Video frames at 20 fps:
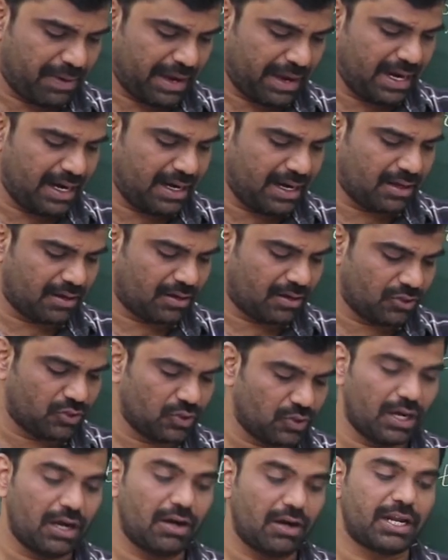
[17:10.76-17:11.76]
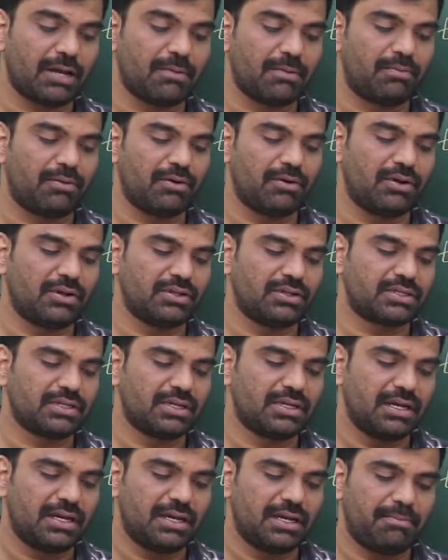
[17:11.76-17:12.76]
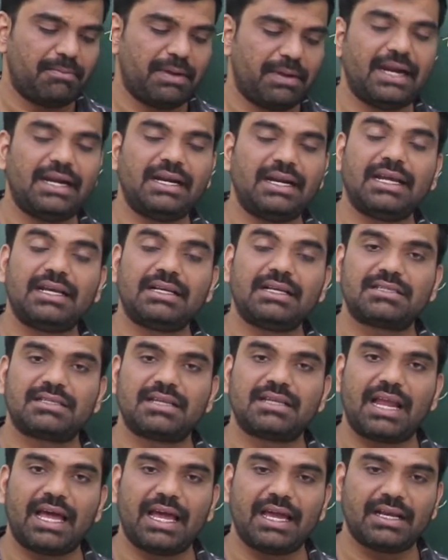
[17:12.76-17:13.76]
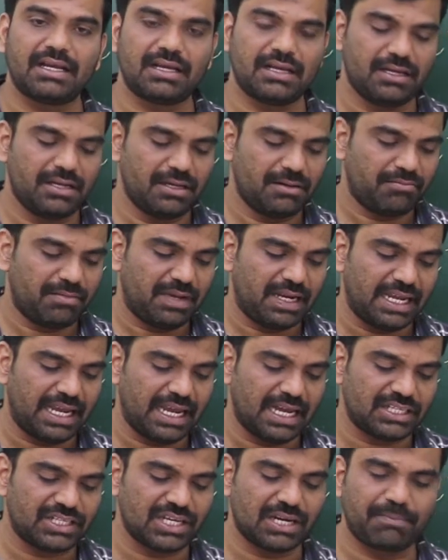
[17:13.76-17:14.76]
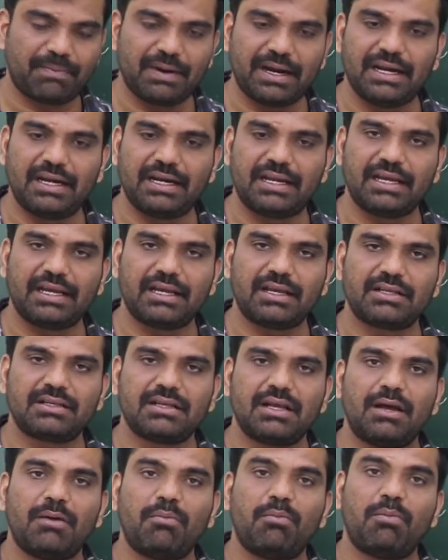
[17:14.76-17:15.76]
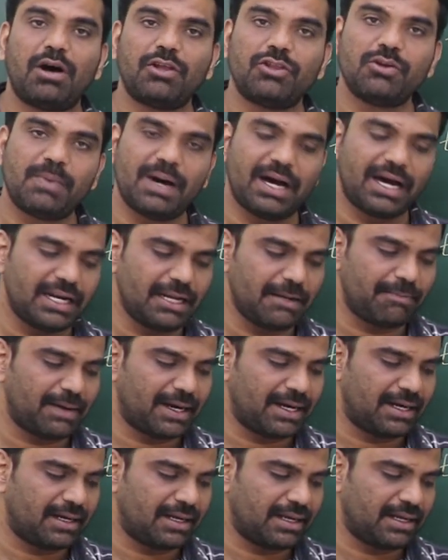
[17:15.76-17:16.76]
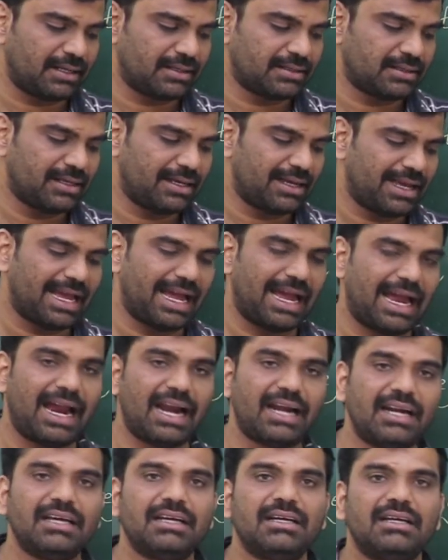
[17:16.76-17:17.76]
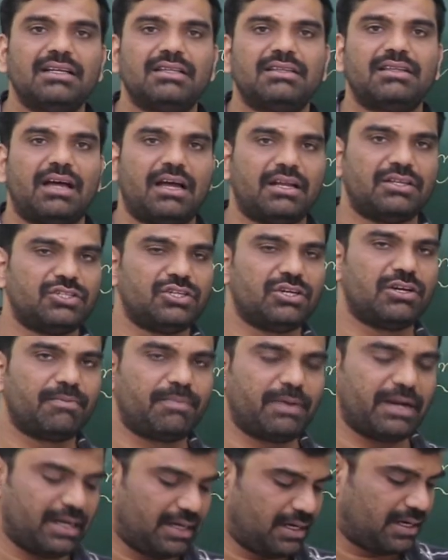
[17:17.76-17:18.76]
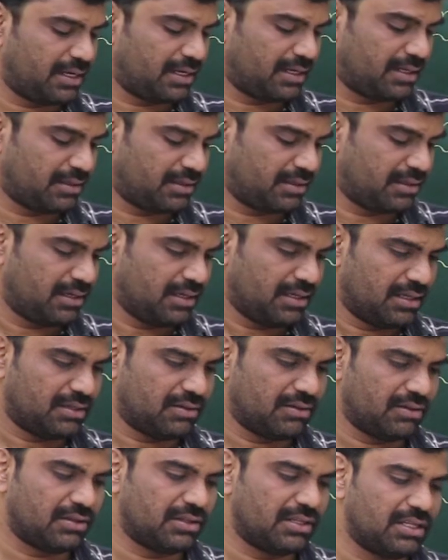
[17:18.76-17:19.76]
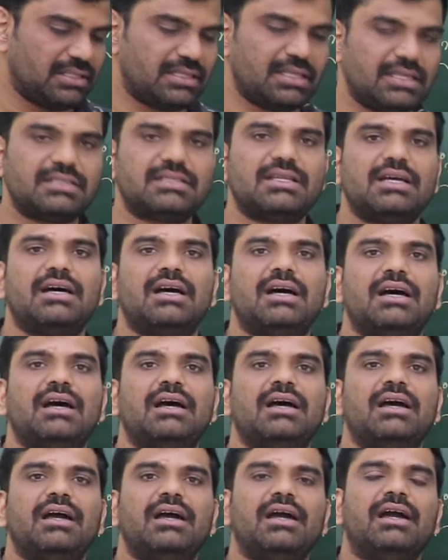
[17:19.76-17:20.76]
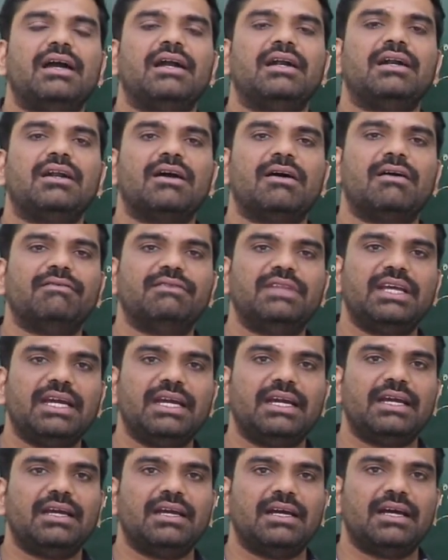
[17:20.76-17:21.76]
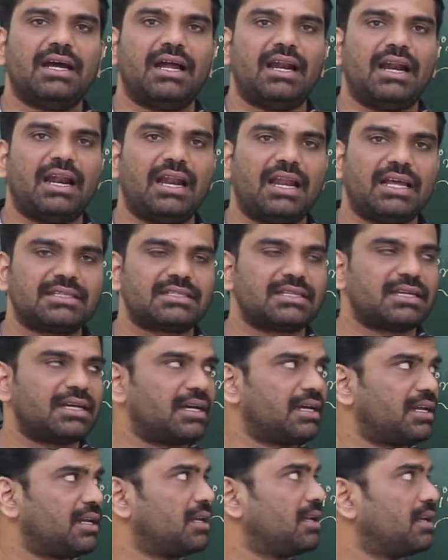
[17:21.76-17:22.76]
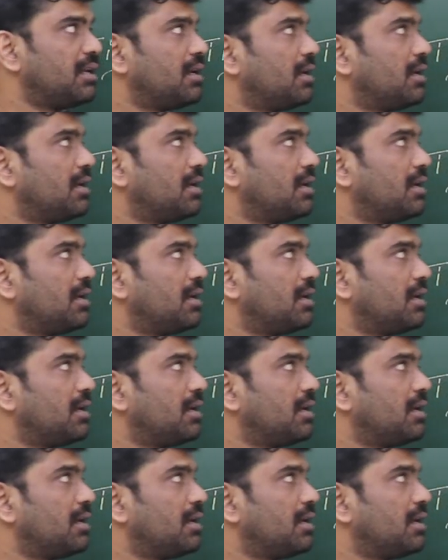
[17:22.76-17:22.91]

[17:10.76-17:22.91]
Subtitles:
Khajuraho Temples, paintings like miniature painting, Madhubani paintings and Tanjore painting. So this is the end of the lesson